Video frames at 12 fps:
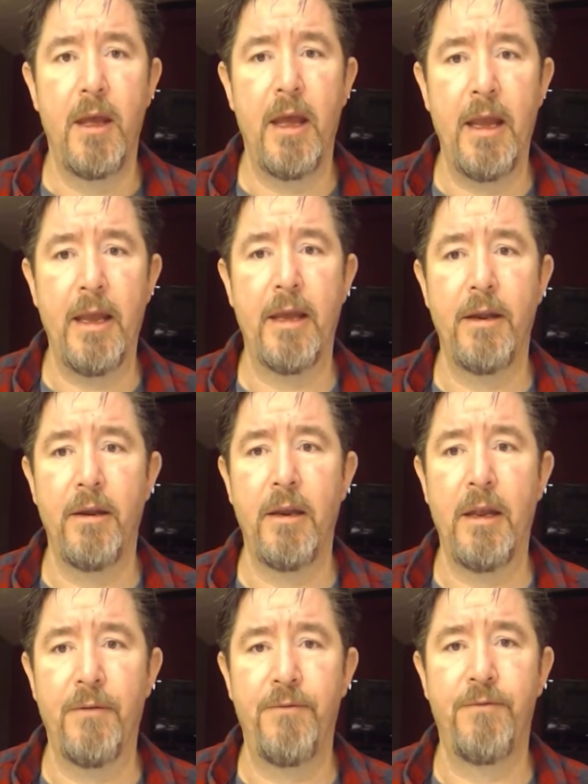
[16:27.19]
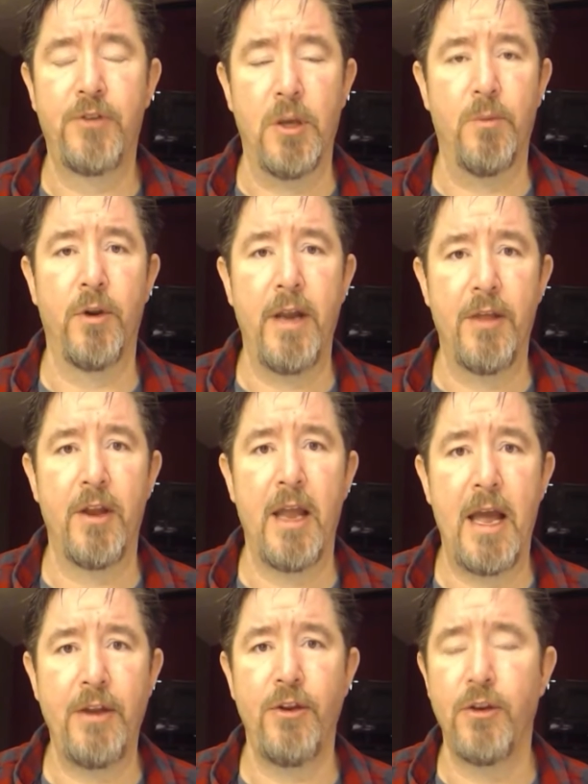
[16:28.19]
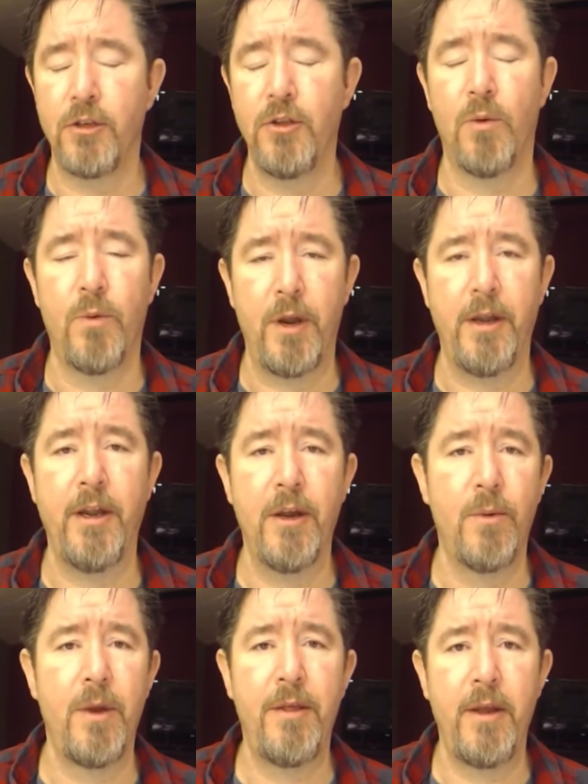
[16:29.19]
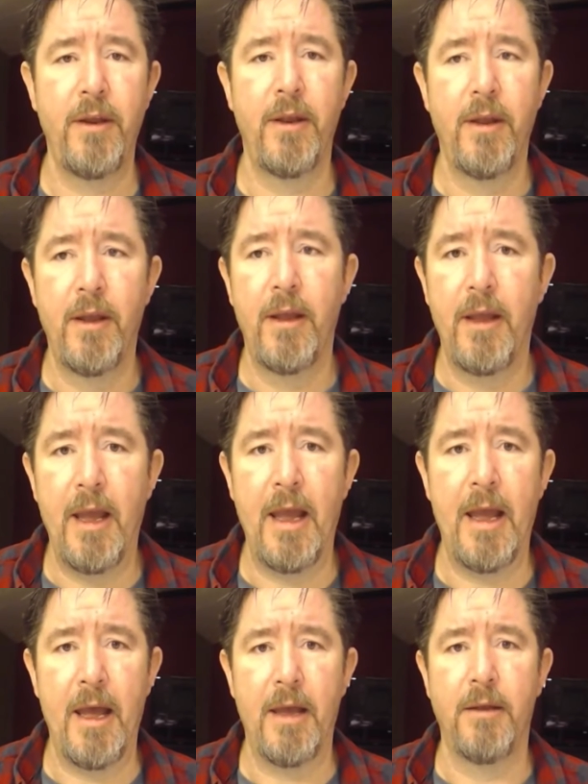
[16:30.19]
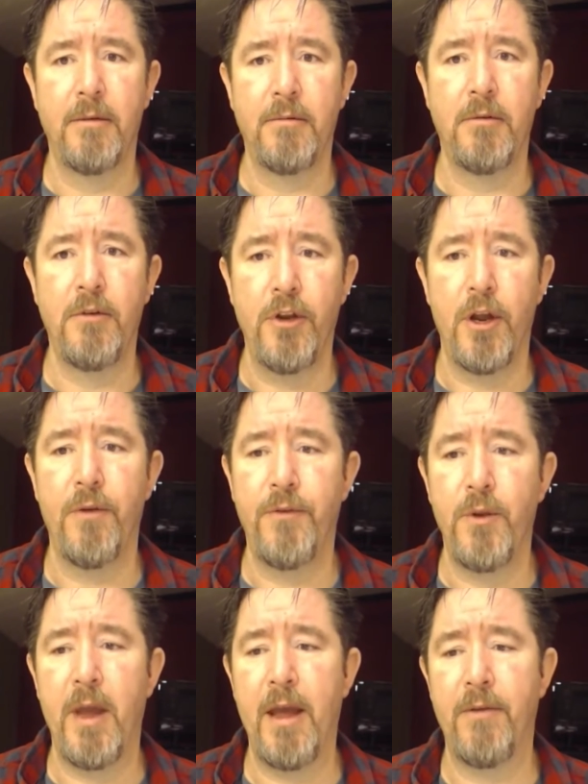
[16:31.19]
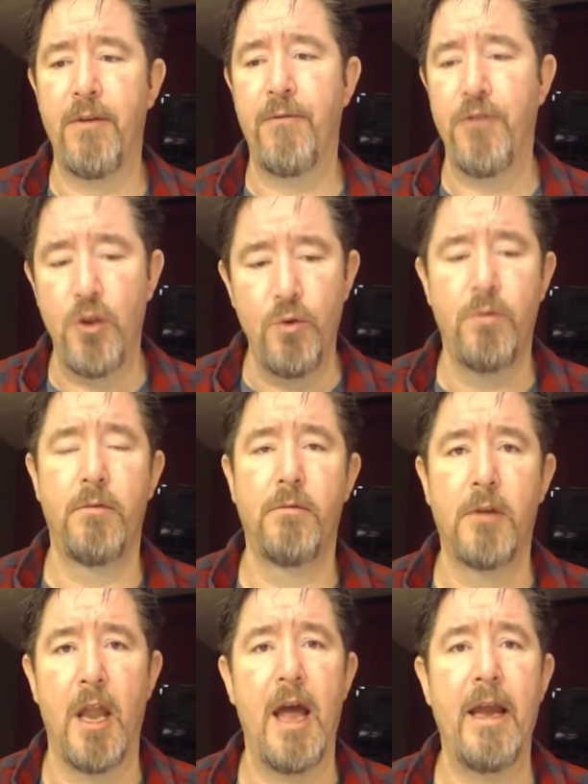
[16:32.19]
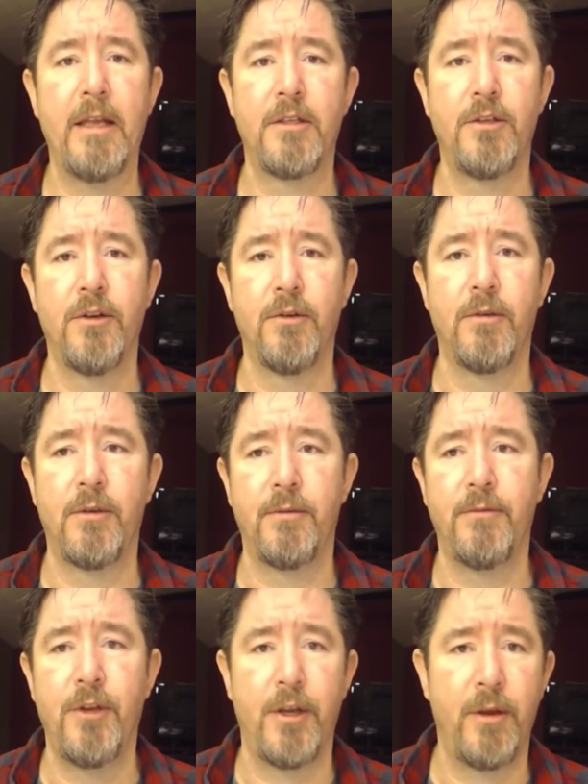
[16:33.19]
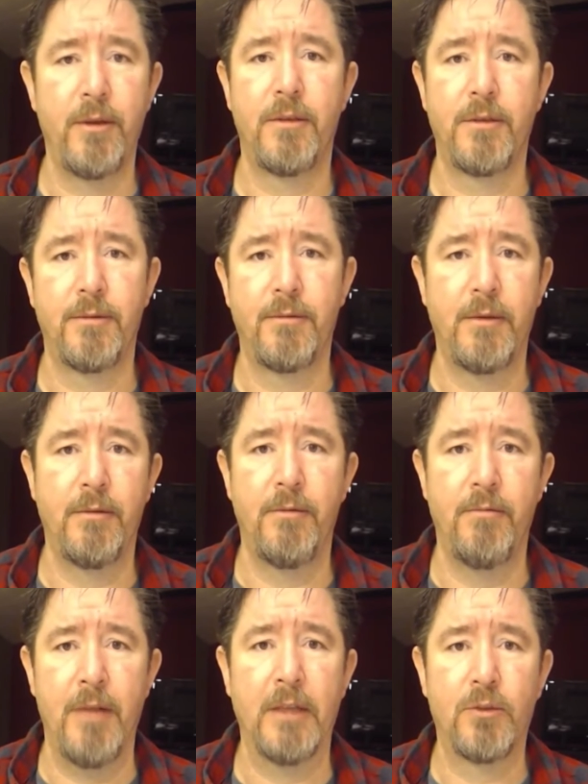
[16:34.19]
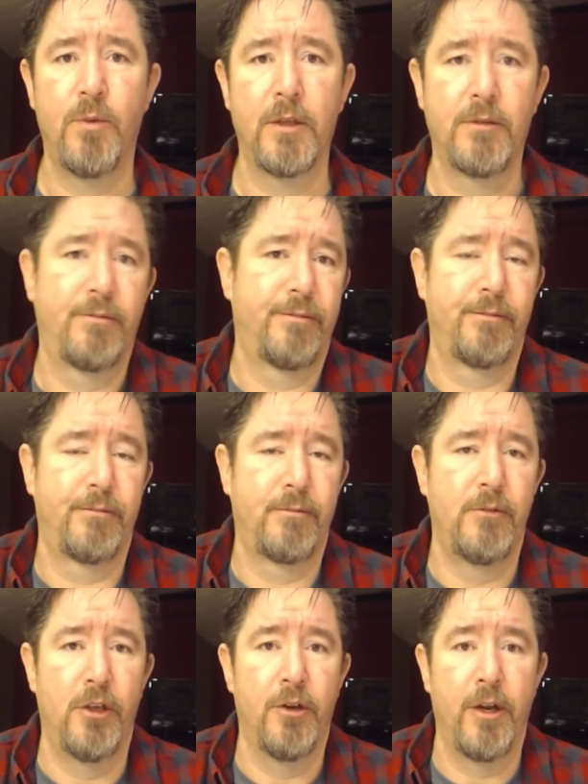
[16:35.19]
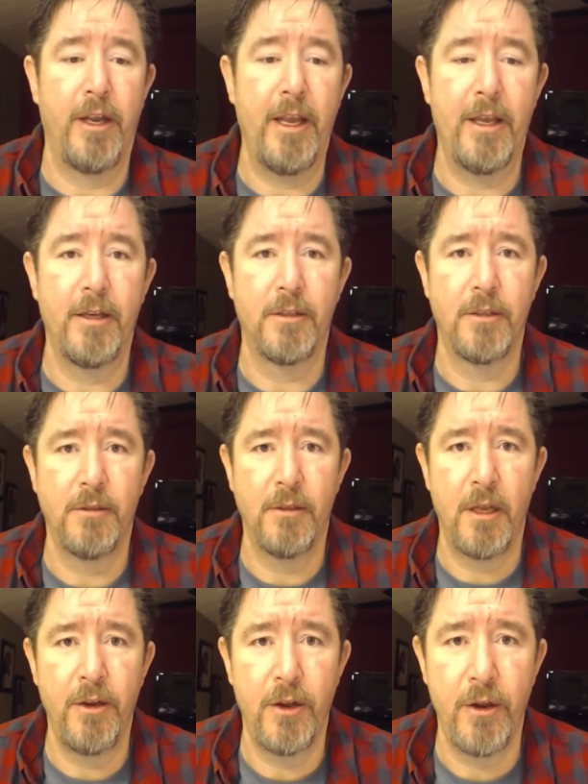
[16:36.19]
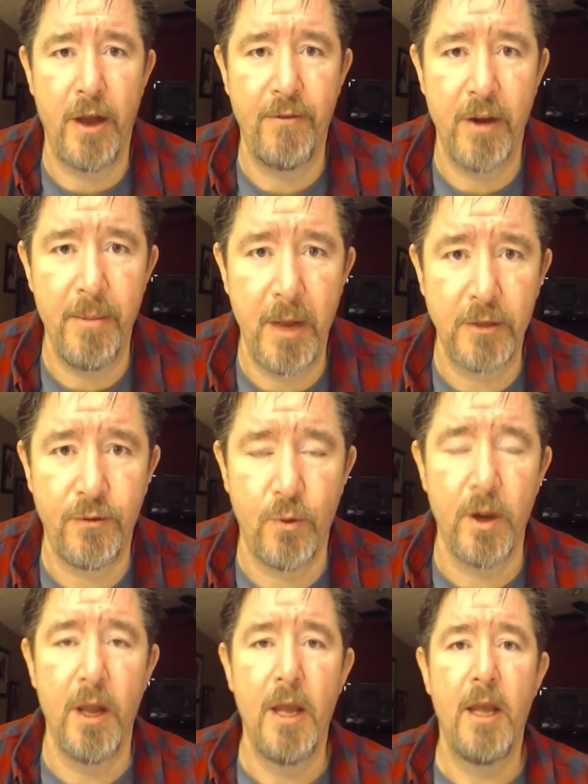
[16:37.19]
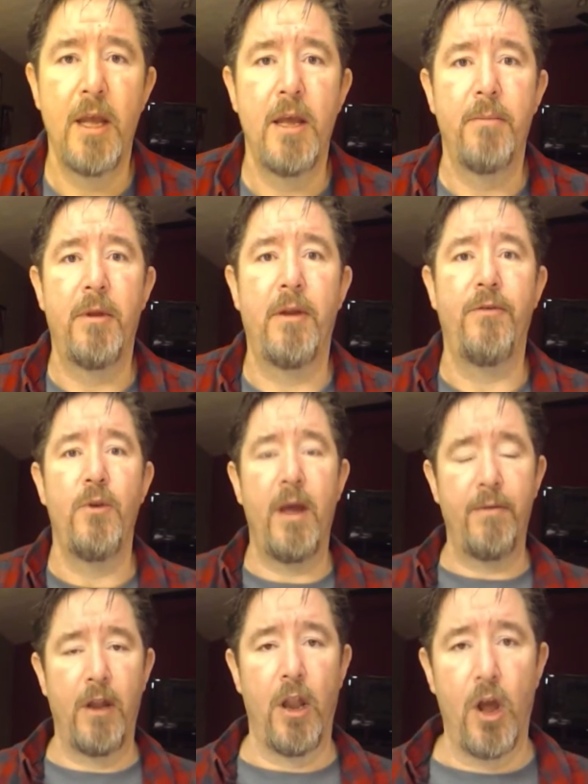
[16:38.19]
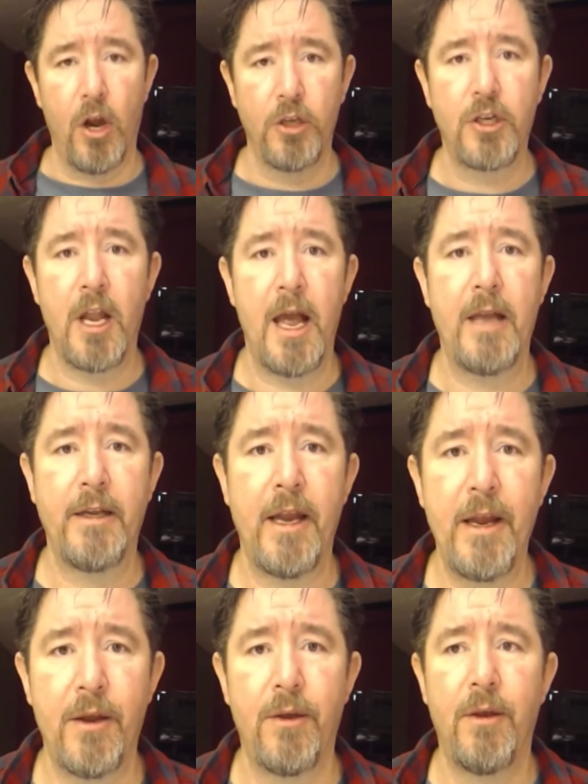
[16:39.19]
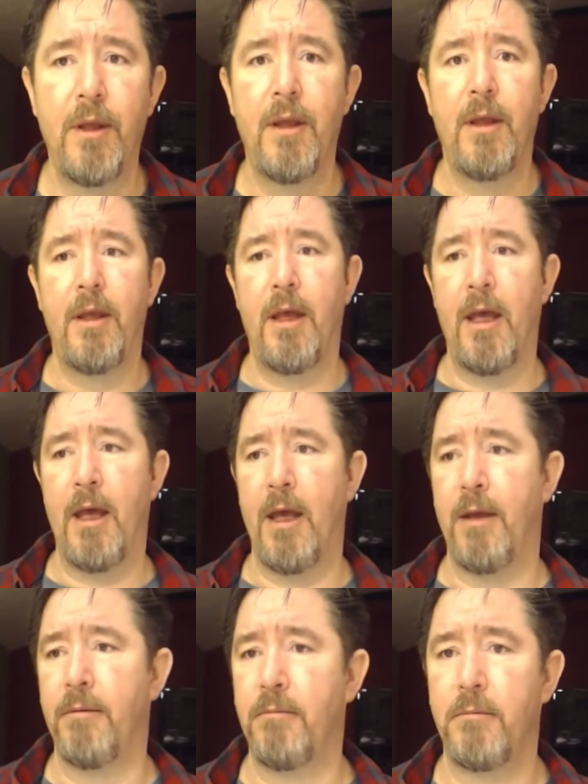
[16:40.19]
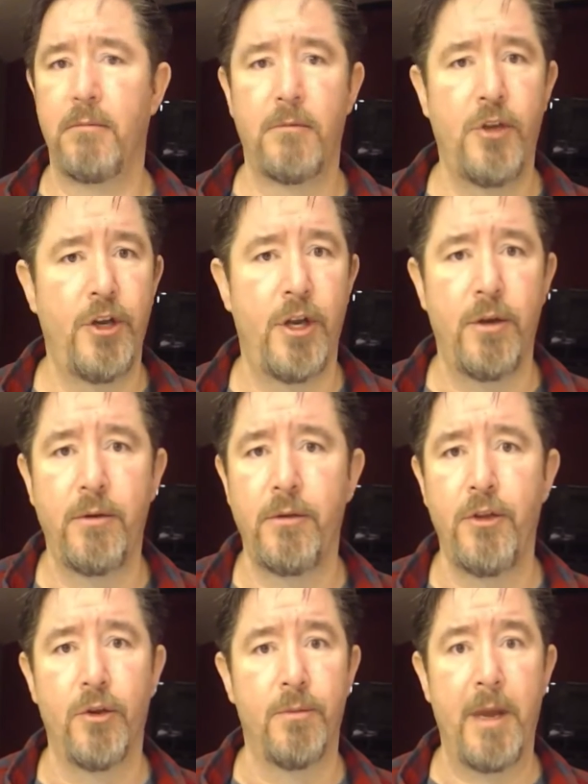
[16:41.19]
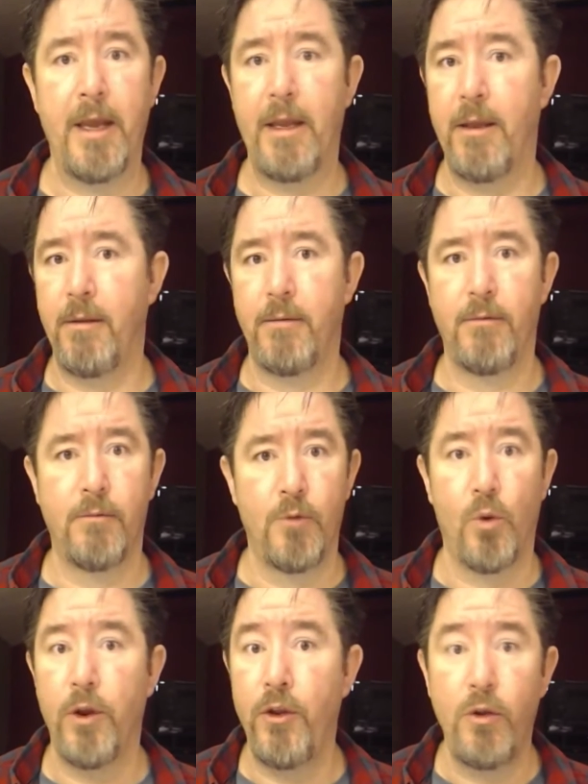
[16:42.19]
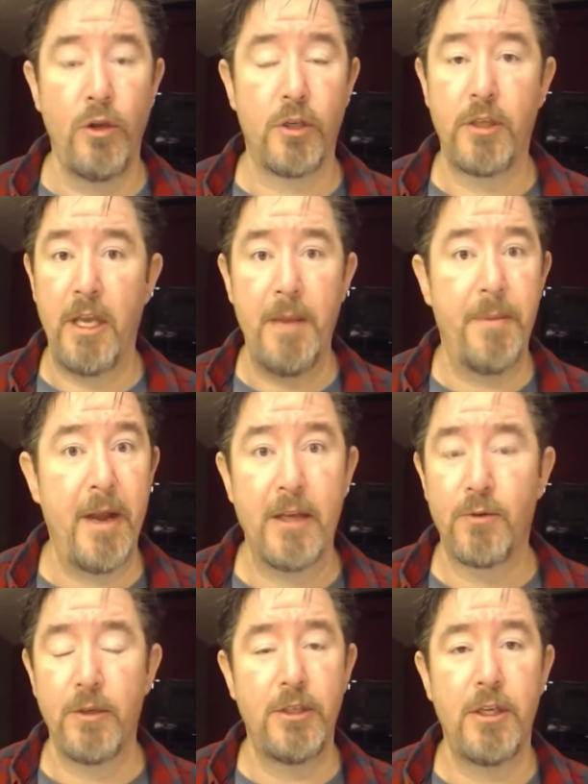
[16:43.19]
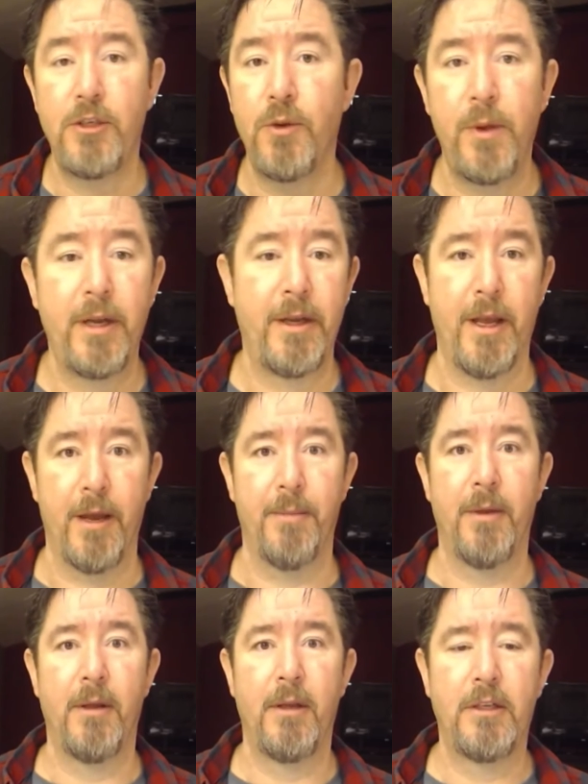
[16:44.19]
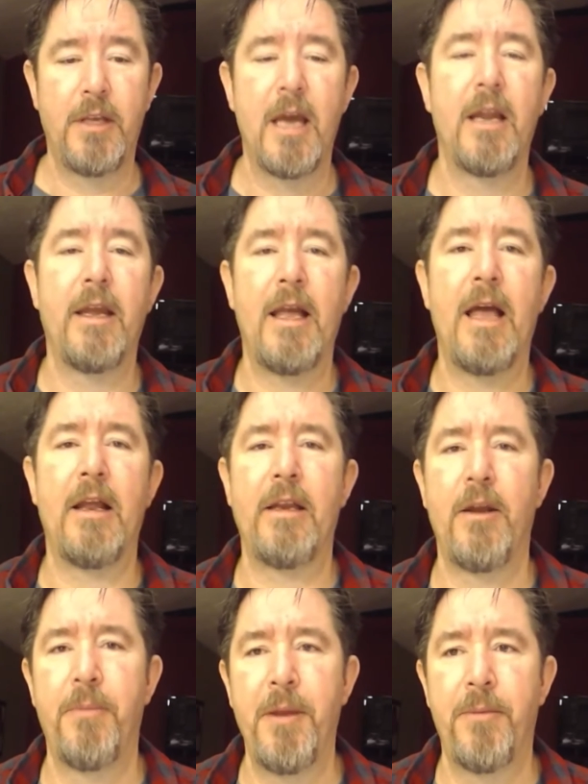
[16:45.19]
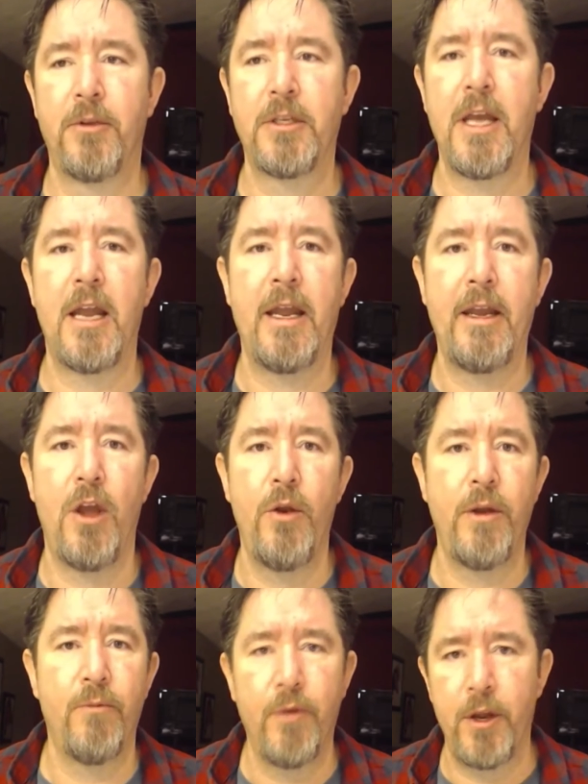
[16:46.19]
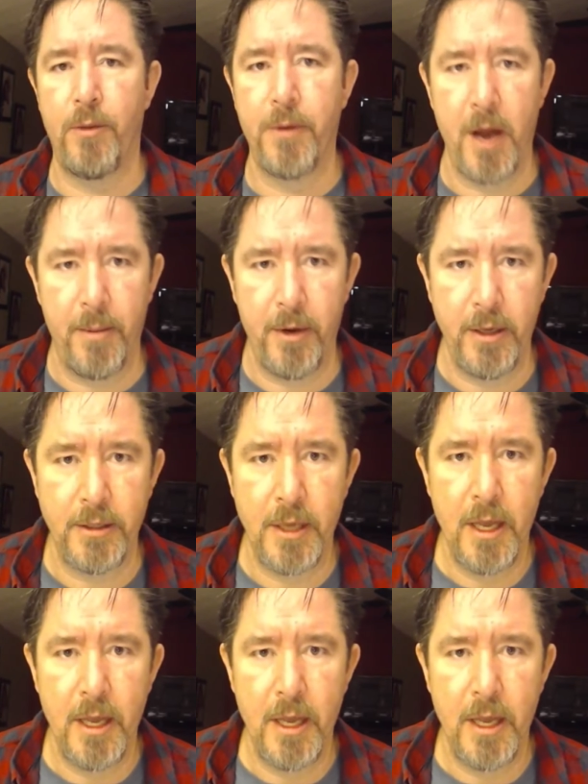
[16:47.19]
And if somewhere down the line you just don't want to deal with it, if you have a few clients, you're going to, that's what you're going to get is, not very much for it. But if you have a large clientele, you'll make, or you just keep it as residual income. It's kind of like, I tell people, it's kind of like owning rental properties.